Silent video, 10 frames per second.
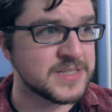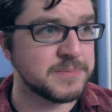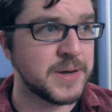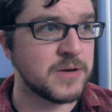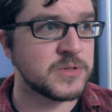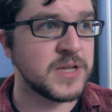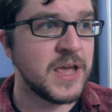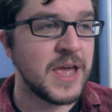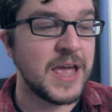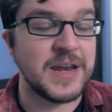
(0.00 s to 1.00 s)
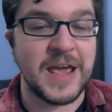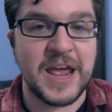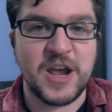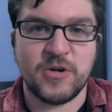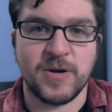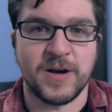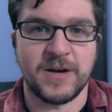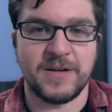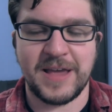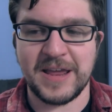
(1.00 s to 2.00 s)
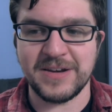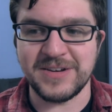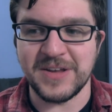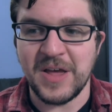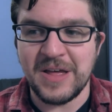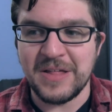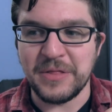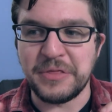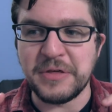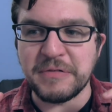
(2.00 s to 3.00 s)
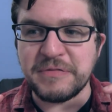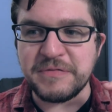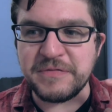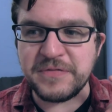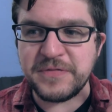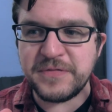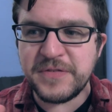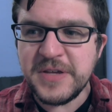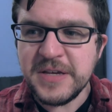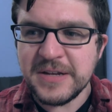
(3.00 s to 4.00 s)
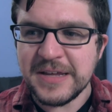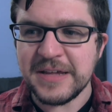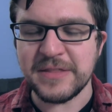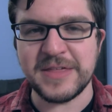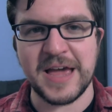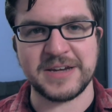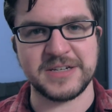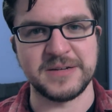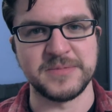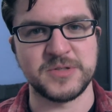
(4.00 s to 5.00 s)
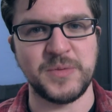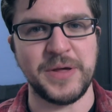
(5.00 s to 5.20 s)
it's about an era and the feeling that comes